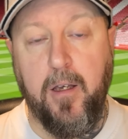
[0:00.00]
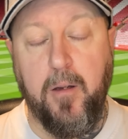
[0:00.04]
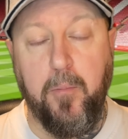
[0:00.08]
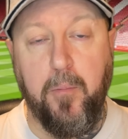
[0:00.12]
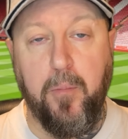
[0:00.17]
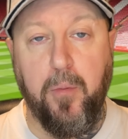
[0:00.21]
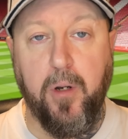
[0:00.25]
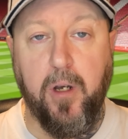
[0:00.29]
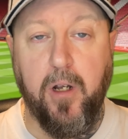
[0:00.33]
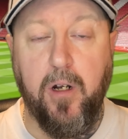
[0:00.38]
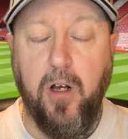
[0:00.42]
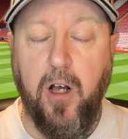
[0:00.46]

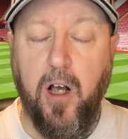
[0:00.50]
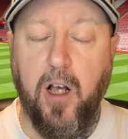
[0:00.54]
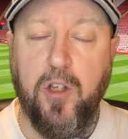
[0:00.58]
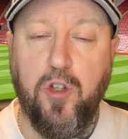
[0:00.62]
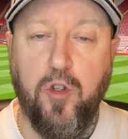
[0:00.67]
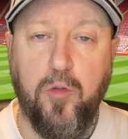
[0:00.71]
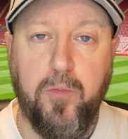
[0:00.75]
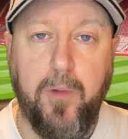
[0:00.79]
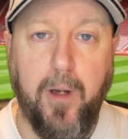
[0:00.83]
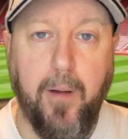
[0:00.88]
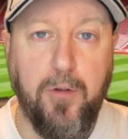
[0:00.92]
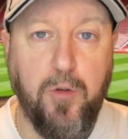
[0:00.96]
but you know, I
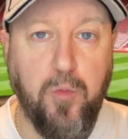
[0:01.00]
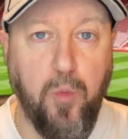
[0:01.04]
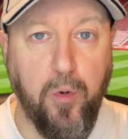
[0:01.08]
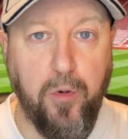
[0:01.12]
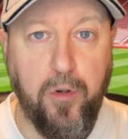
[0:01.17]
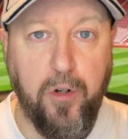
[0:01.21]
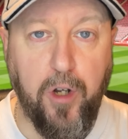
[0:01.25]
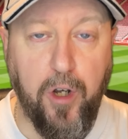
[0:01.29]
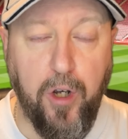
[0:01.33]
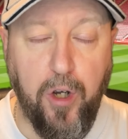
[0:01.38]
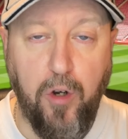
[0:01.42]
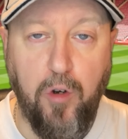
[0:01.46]
sometimes
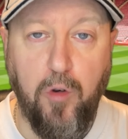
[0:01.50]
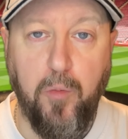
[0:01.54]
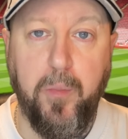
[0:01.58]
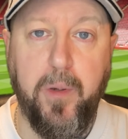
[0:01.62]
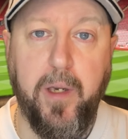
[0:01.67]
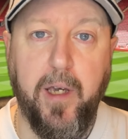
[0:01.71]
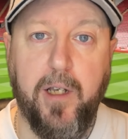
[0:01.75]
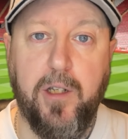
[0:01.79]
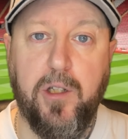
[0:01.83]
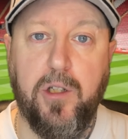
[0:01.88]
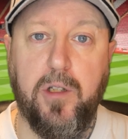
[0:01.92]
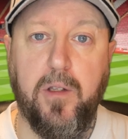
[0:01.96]
wonder who
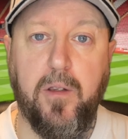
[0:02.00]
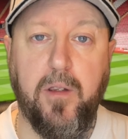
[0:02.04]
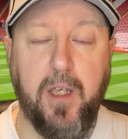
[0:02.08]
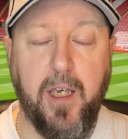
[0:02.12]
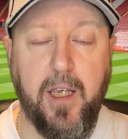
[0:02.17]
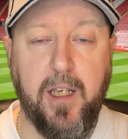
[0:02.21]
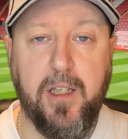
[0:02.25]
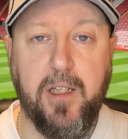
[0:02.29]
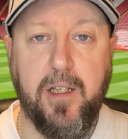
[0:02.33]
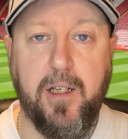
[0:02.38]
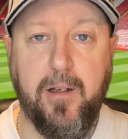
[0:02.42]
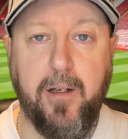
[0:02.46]
makes
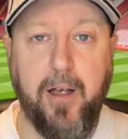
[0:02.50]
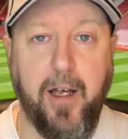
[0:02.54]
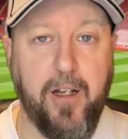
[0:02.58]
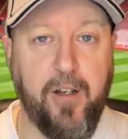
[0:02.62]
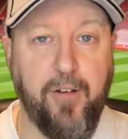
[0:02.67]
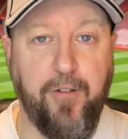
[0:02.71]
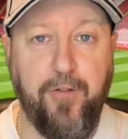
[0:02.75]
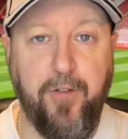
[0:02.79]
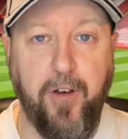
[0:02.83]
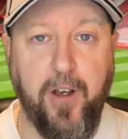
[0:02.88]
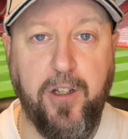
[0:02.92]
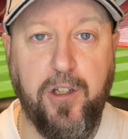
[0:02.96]
these kind
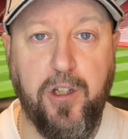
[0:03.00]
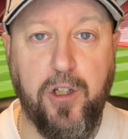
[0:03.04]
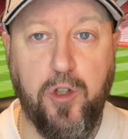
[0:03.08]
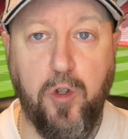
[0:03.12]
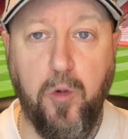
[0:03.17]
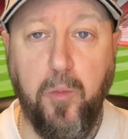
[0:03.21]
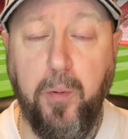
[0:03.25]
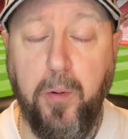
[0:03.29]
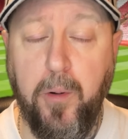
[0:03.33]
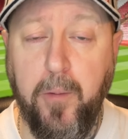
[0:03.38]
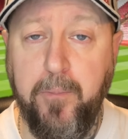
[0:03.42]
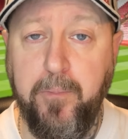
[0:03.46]
of fixtures
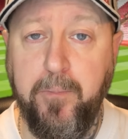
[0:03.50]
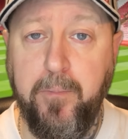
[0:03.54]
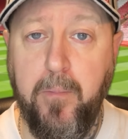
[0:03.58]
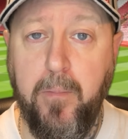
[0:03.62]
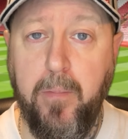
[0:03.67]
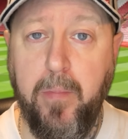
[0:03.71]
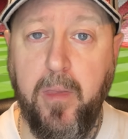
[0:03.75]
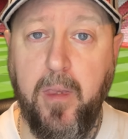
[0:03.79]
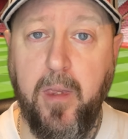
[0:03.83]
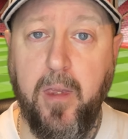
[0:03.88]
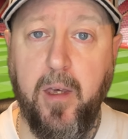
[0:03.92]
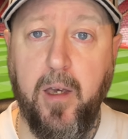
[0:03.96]
up.
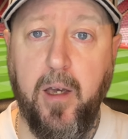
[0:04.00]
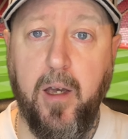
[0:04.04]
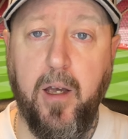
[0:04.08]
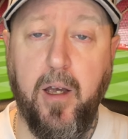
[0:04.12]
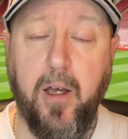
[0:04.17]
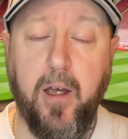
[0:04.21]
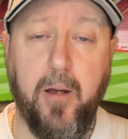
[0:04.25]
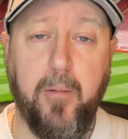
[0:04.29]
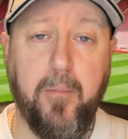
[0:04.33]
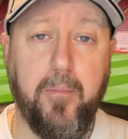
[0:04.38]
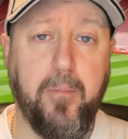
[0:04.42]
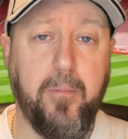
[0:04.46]

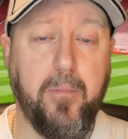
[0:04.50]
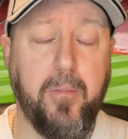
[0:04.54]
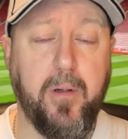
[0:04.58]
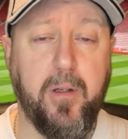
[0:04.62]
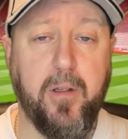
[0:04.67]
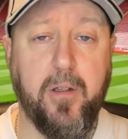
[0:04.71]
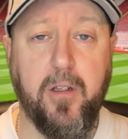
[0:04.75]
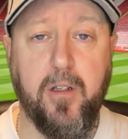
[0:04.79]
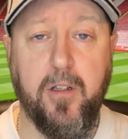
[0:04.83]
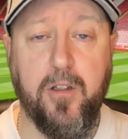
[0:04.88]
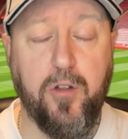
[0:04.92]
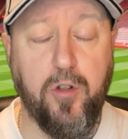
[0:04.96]
Um,
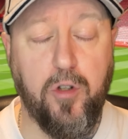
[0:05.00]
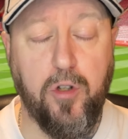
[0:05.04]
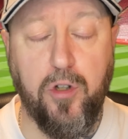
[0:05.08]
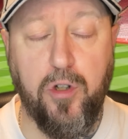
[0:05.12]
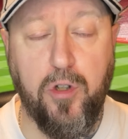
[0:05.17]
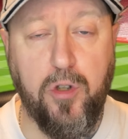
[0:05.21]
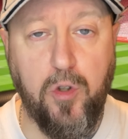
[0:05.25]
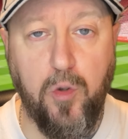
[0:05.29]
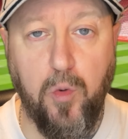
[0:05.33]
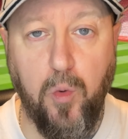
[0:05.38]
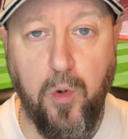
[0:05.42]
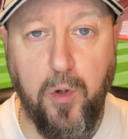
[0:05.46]
there's
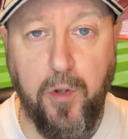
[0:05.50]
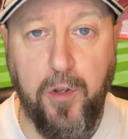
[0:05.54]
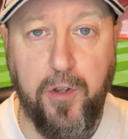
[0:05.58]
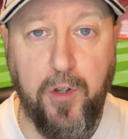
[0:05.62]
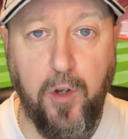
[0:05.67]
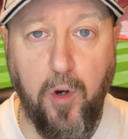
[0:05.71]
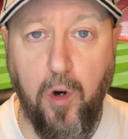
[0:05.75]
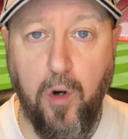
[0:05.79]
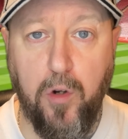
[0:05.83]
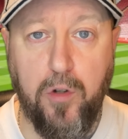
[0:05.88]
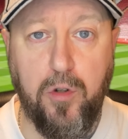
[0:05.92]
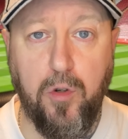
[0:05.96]
no
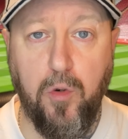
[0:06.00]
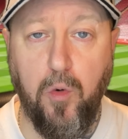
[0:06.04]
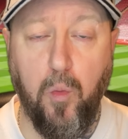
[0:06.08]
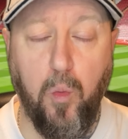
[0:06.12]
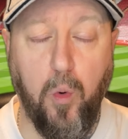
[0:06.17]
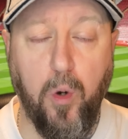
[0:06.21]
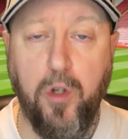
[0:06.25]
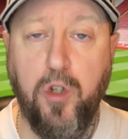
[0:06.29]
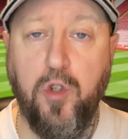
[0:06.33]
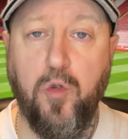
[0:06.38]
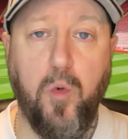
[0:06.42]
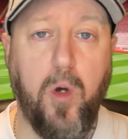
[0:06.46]
thought
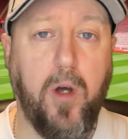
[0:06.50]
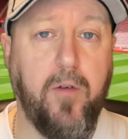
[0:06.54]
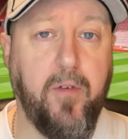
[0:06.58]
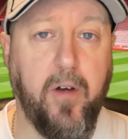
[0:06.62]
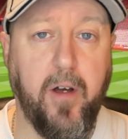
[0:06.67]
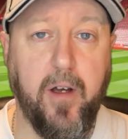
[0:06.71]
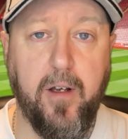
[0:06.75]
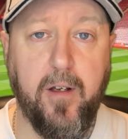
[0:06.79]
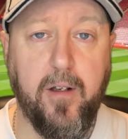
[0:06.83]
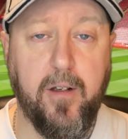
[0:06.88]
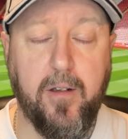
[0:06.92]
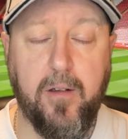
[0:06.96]

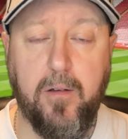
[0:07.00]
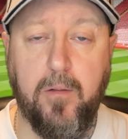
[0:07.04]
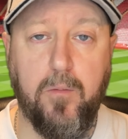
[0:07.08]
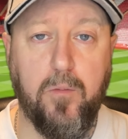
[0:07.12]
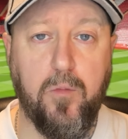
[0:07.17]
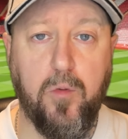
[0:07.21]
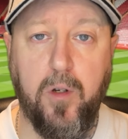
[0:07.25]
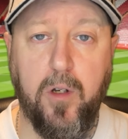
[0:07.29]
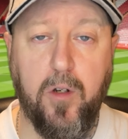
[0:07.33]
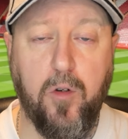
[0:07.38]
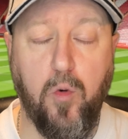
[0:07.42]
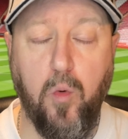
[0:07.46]
whatsoever
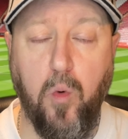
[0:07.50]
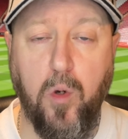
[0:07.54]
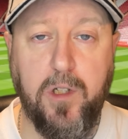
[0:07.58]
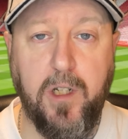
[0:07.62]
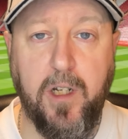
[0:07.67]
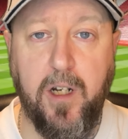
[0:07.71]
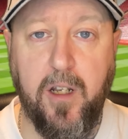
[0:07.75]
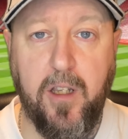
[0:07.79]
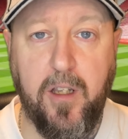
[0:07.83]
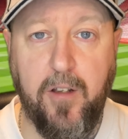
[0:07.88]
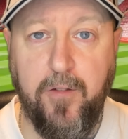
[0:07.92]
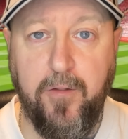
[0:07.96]
goes
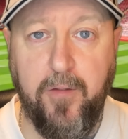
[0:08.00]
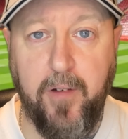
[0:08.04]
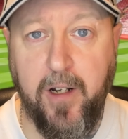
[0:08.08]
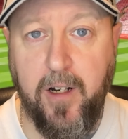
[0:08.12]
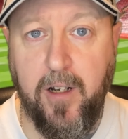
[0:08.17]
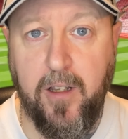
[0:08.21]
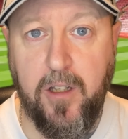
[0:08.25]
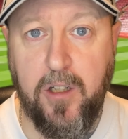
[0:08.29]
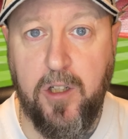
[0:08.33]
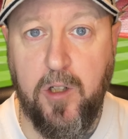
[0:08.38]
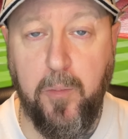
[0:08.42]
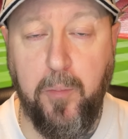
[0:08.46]
into the
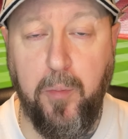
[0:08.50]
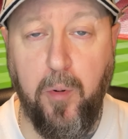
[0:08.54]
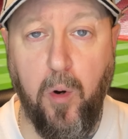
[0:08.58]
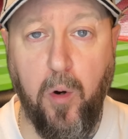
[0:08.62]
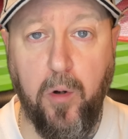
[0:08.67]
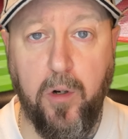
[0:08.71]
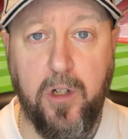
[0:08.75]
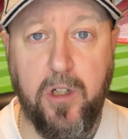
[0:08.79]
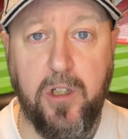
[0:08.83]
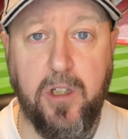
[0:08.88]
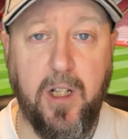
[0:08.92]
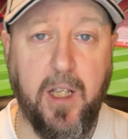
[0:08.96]
into the
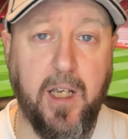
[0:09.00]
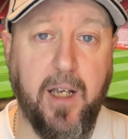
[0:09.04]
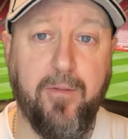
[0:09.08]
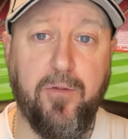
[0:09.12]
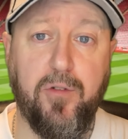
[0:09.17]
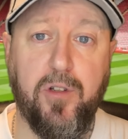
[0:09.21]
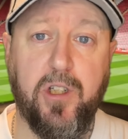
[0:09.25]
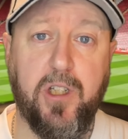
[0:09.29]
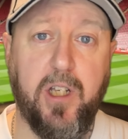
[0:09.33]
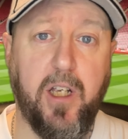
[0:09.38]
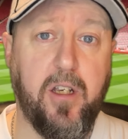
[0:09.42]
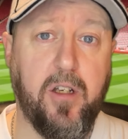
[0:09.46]
supporters. Like I've
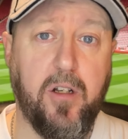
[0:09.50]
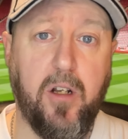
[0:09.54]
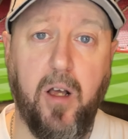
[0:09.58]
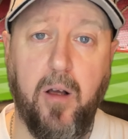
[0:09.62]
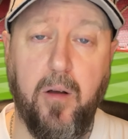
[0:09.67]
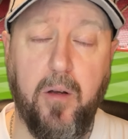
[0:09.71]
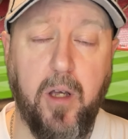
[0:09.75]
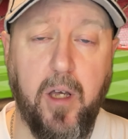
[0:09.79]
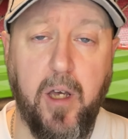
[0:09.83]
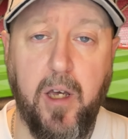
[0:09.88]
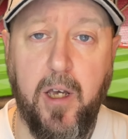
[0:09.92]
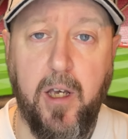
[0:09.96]
just said, you
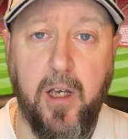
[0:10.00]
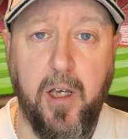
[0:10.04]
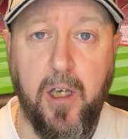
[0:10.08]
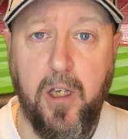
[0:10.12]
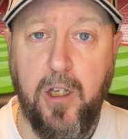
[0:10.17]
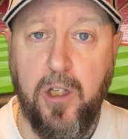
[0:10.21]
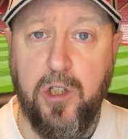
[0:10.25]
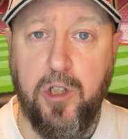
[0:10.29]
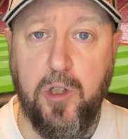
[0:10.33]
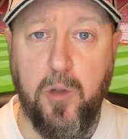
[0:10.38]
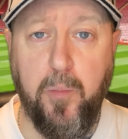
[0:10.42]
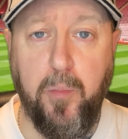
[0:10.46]
know,
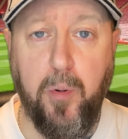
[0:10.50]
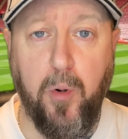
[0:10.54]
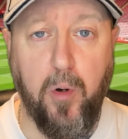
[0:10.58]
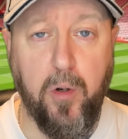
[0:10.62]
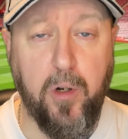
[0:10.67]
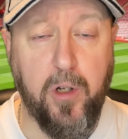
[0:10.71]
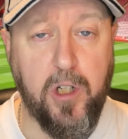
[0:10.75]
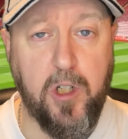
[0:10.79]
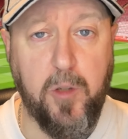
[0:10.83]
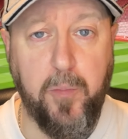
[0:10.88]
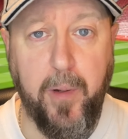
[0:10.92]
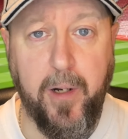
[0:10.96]

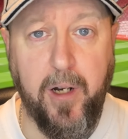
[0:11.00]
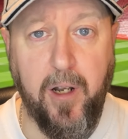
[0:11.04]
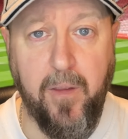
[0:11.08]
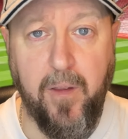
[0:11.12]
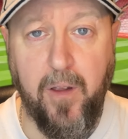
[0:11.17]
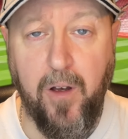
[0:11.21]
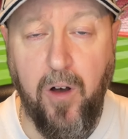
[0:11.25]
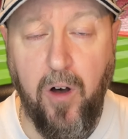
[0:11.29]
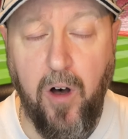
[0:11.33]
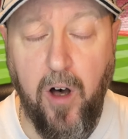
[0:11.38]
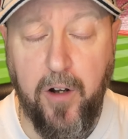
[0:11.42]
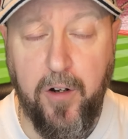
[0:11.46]
supporters spending
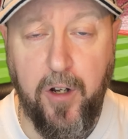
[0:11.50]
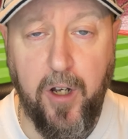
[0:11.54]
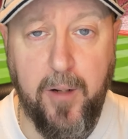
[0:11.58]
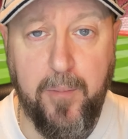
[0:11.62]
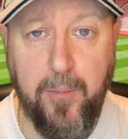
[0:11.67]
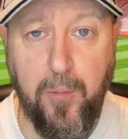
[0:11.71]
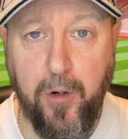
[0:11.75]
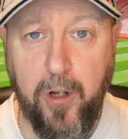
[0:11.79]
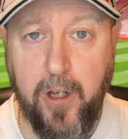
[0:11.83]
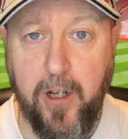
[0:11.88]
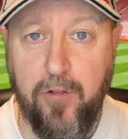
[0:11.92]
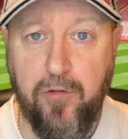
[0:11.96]
the hard-earned
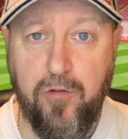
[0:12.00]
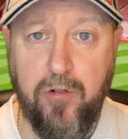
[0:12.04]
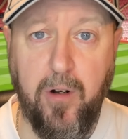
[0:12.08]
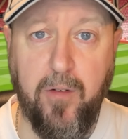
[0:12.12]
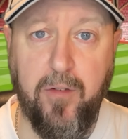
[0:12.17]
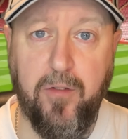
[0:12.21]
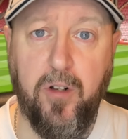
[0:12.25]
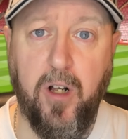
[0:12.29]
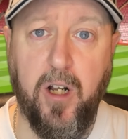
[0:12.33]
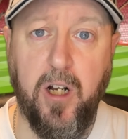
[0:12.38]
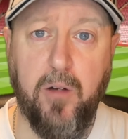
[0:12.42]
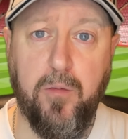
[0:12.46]
money
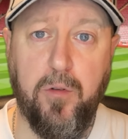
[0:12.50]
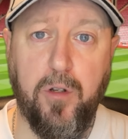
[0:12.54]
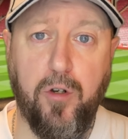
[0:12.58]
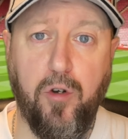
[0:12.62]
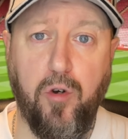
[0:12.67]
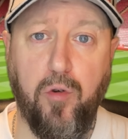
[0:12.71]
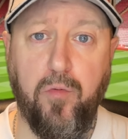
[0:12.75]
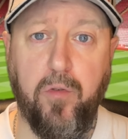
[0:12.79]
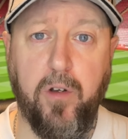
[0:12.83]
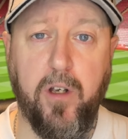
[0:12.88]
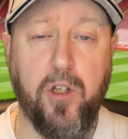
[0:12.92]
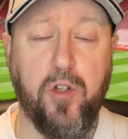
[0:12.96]
travelling all over the
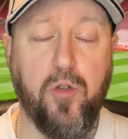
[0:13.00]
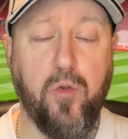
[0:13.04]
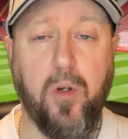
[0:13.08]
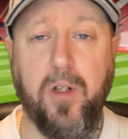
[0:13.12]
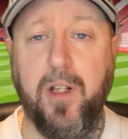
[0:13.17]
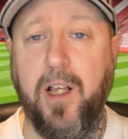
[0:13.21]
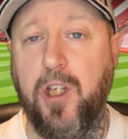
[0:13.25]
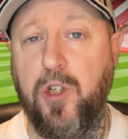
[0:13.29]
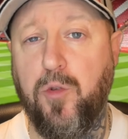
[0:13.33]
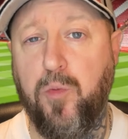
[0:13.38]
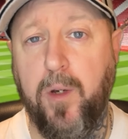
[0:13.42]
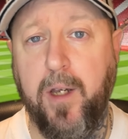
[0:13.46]
country. So
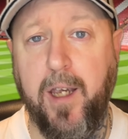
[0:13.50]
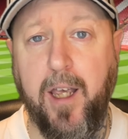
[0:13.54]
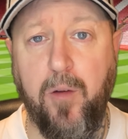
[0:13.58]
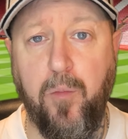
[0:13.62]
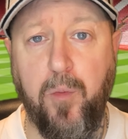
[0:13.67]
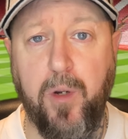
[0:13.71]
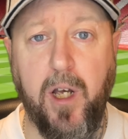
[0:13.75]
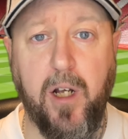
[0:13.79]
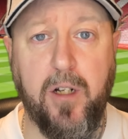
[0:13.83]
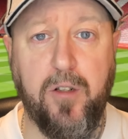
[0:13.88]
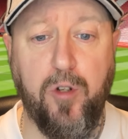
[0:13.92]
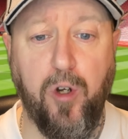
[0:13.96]
last weekend
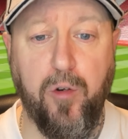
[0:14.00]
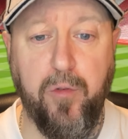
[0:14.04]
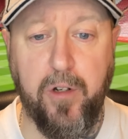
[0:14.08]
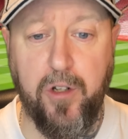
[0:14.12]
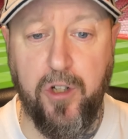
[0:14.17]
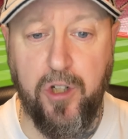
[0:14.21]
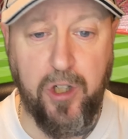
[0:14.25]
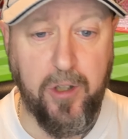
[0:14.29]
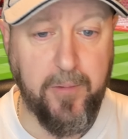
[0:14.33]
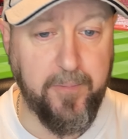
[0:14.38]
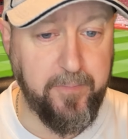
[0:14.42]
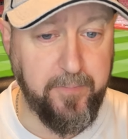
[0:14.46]
we had
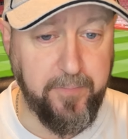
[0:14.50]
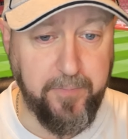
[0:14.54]
Norwich,